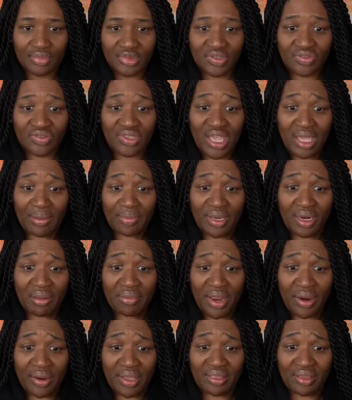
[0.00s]
Is Gabe gonna
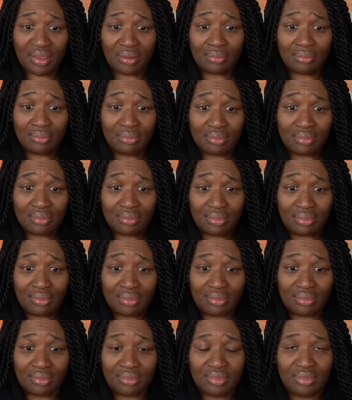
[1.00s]
marry them? I
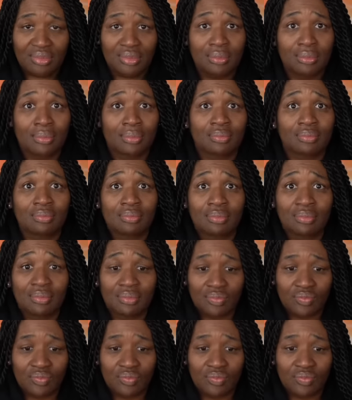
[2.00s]
have spent the last